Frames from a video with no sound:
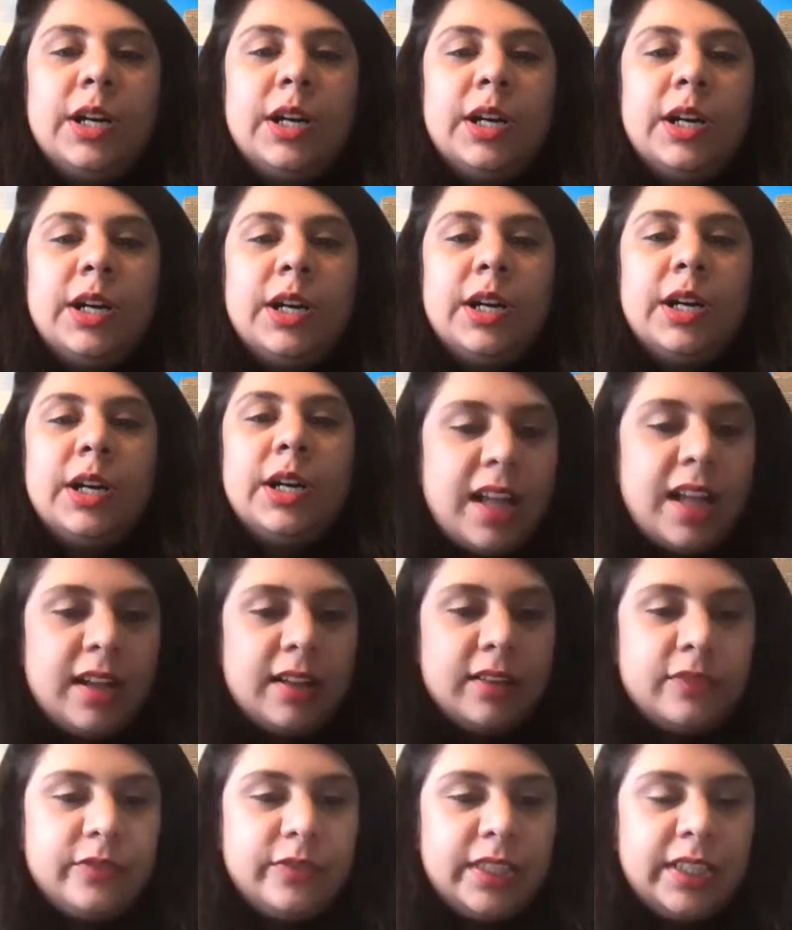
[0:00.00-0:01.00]

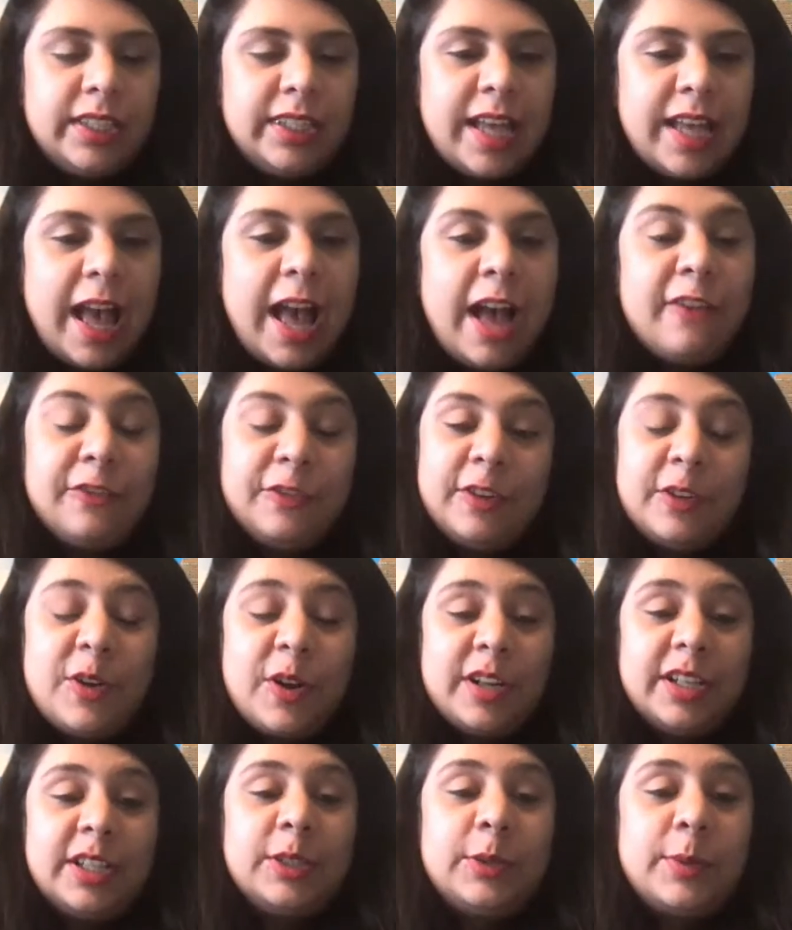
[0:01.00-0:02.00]
We have
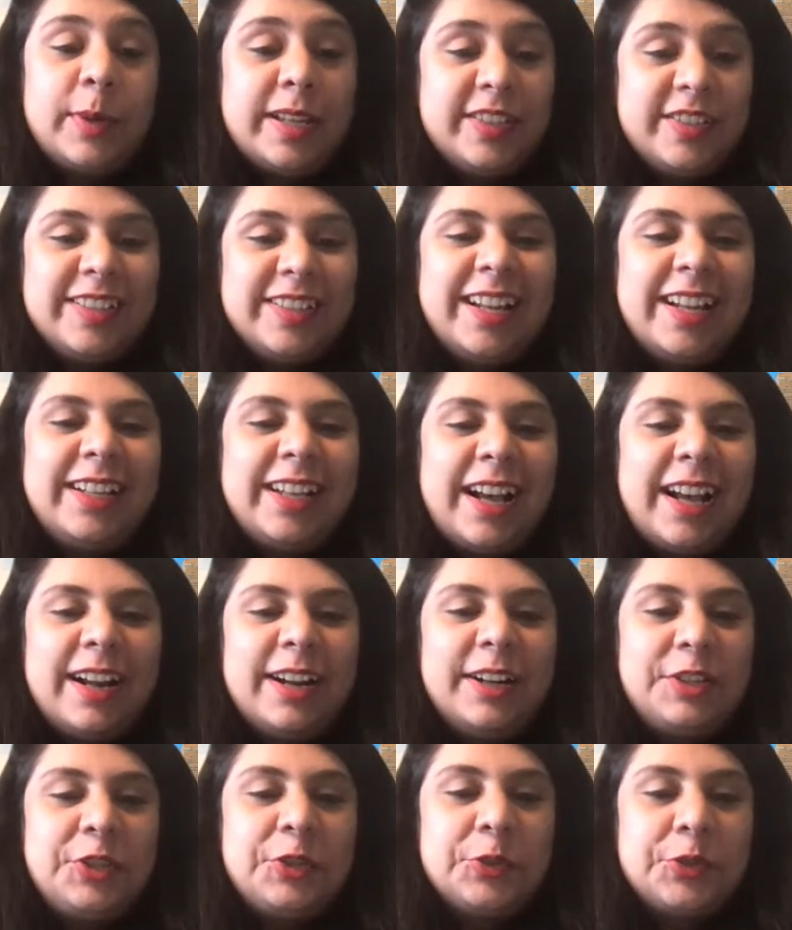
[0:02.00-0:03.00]
got a question at
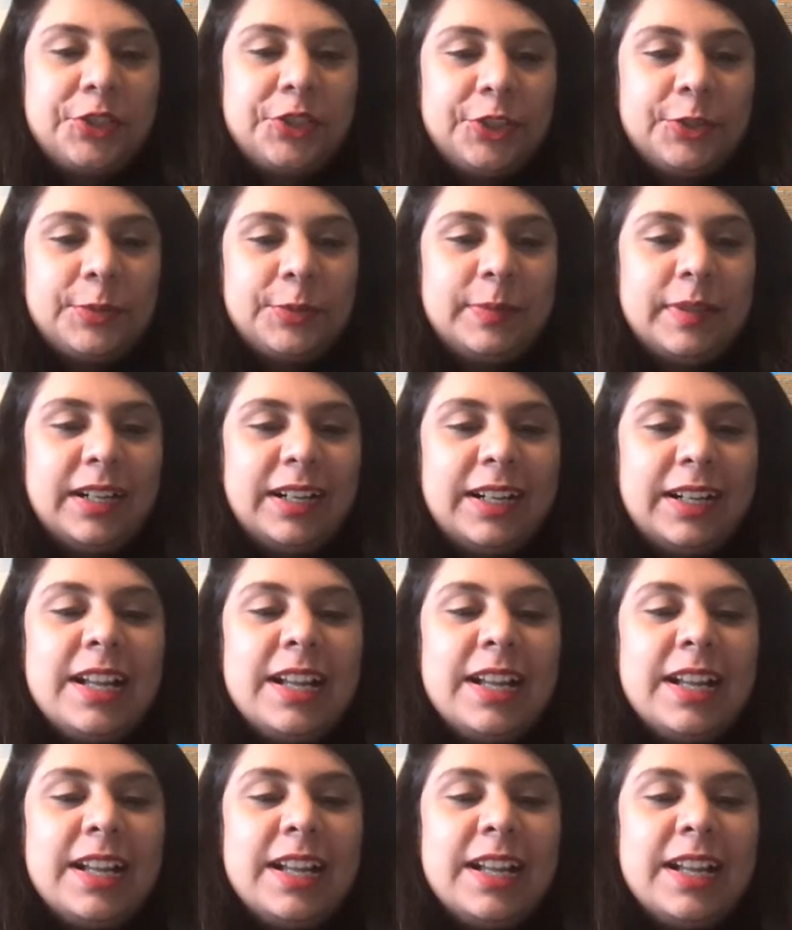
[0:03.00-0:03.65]
our YouTube.